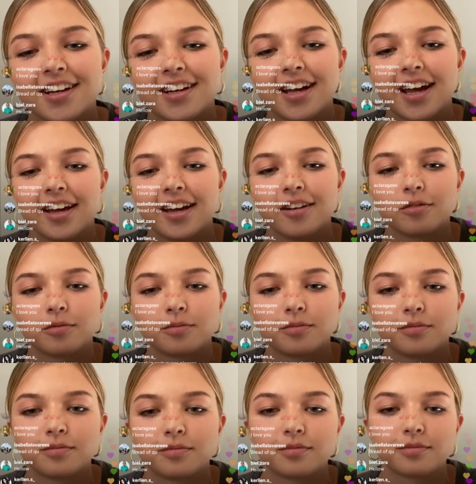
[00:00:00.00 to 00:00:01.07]
Okay,
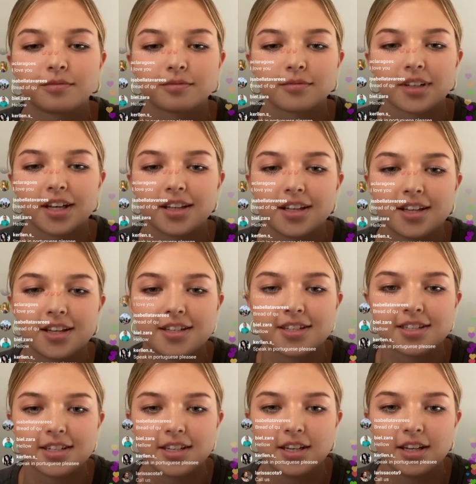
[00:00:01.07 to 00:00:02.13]
let's
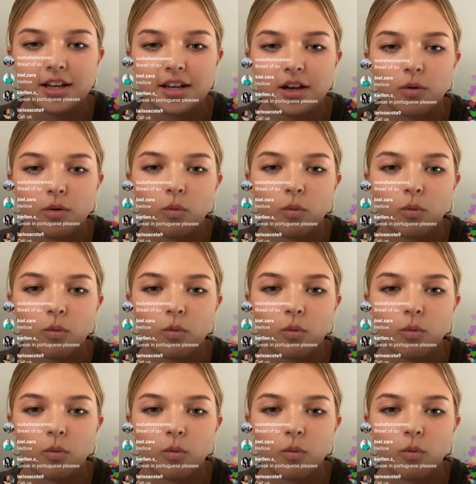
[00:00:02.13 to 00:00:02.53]
see